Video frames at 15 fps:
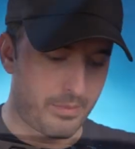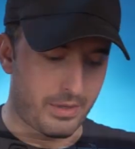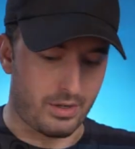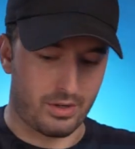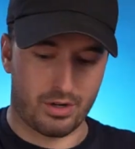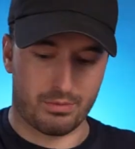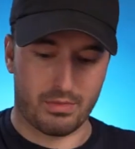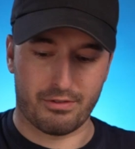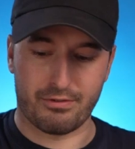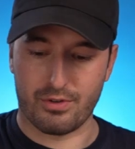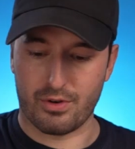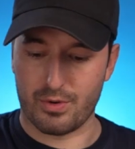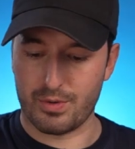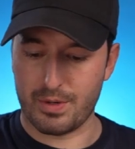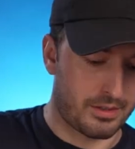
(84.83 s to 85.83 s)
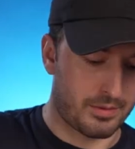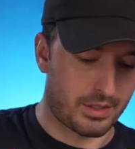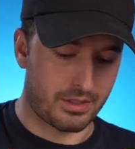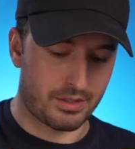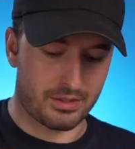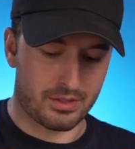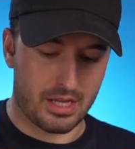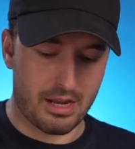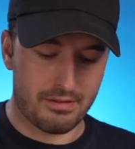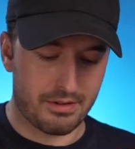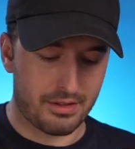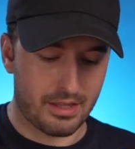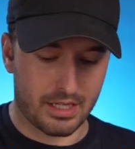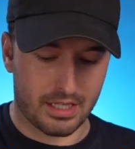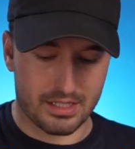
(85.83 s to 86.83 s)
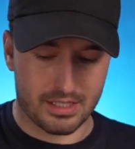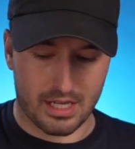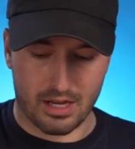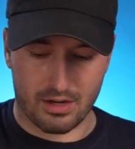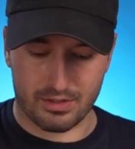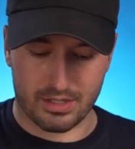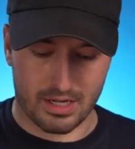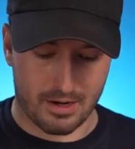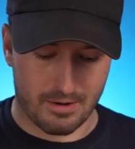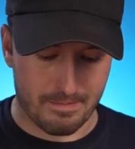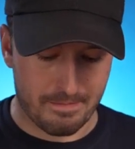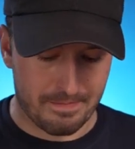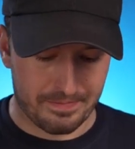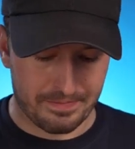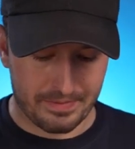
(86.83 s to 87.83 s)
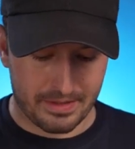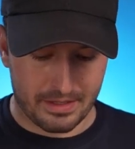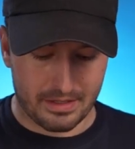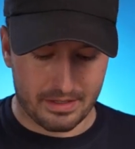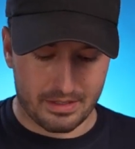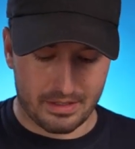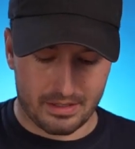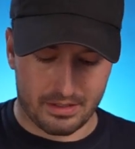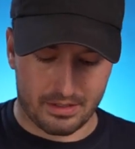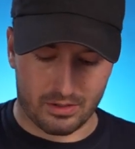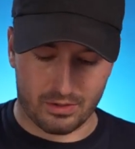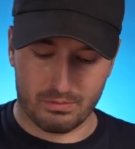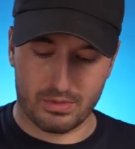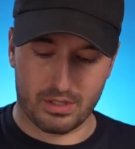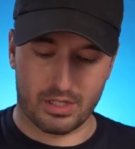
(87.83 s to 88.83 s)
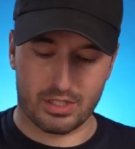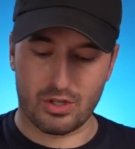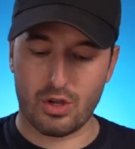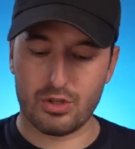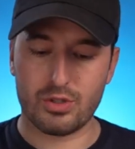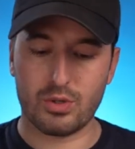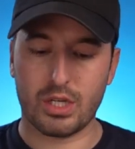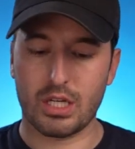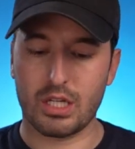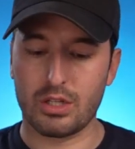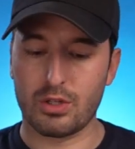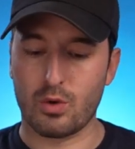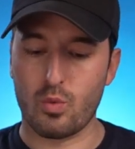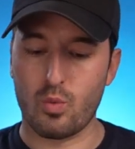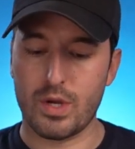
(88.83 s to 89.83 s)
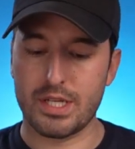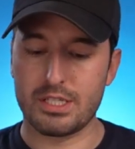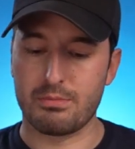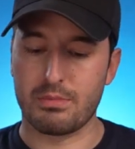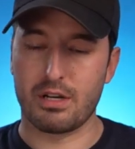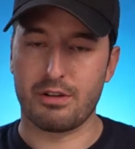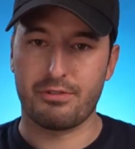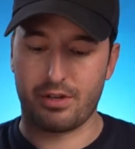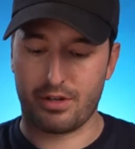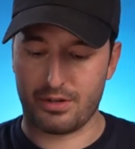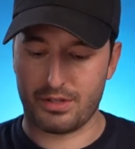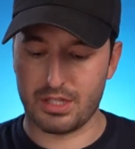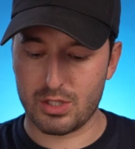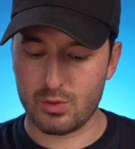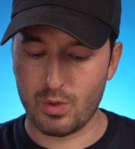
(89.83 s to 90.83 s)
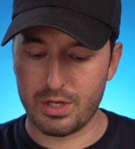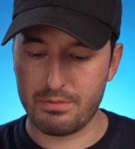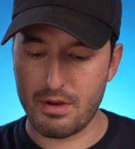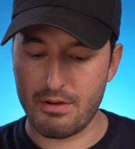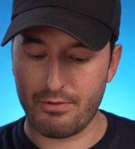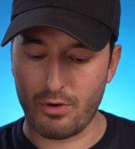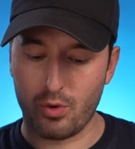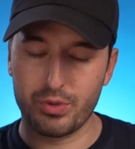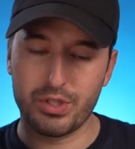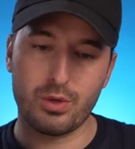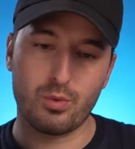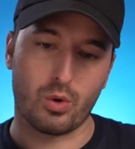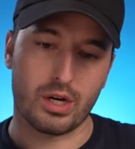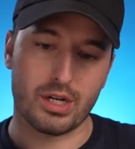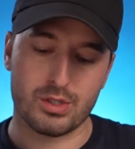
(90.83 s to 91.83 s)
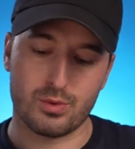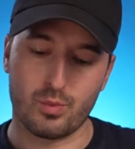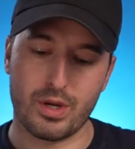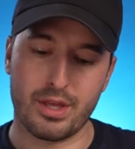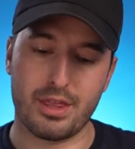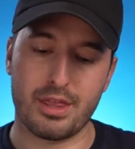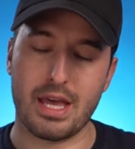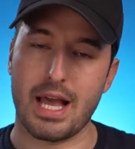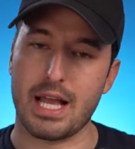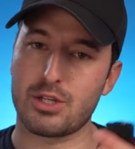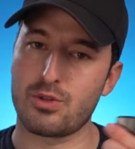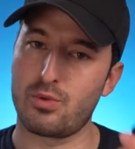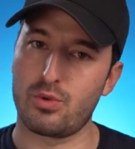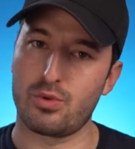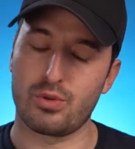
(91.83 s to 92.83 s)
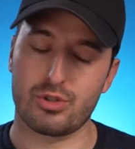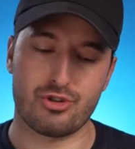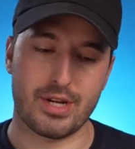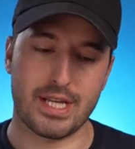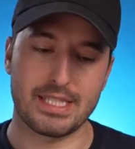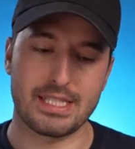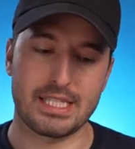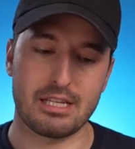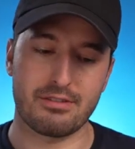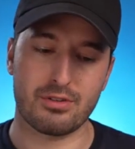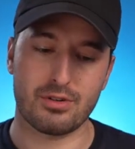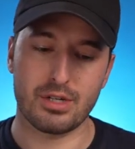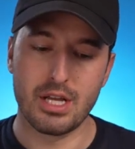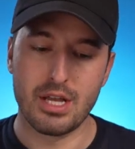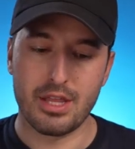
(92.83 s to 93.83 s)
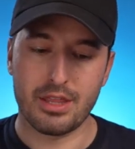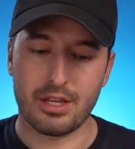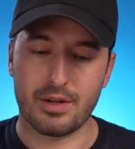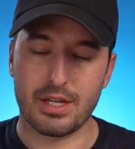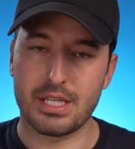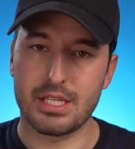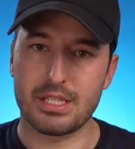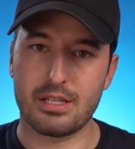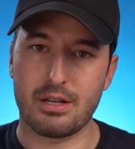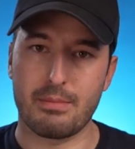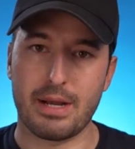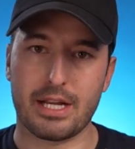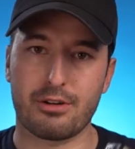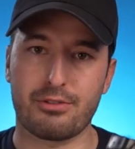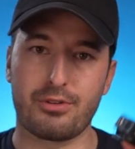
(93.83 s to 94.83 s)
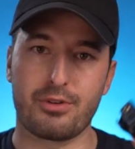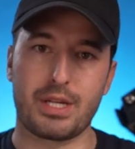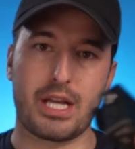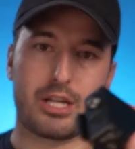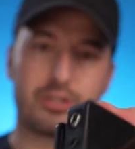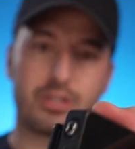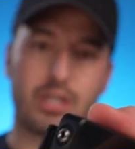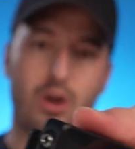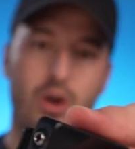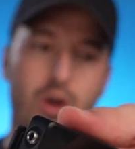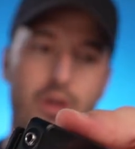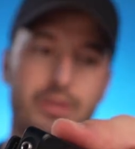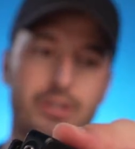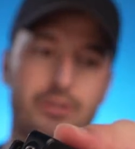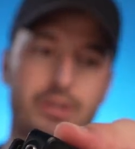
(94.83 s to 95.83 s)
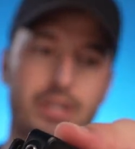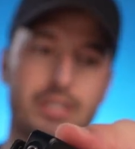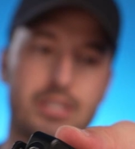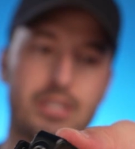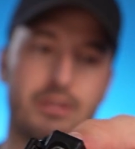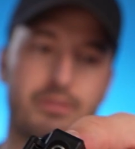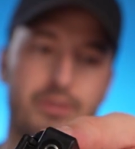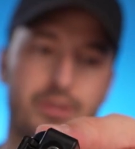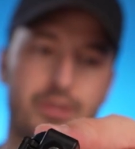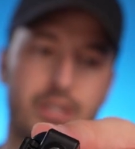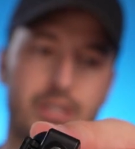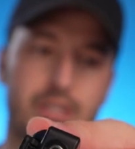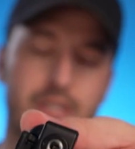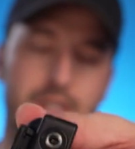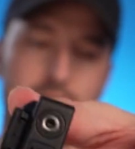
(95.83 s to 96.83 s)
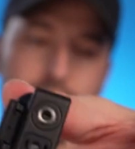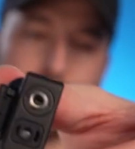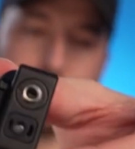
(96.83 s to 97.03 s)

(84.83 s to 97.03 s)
here on my phone. Here we go. So everything is out now. Oh, it's also got a little wind muff here. This wind muff only works with the actual transceiver. There is a microphone actually on the transceiver. You can see,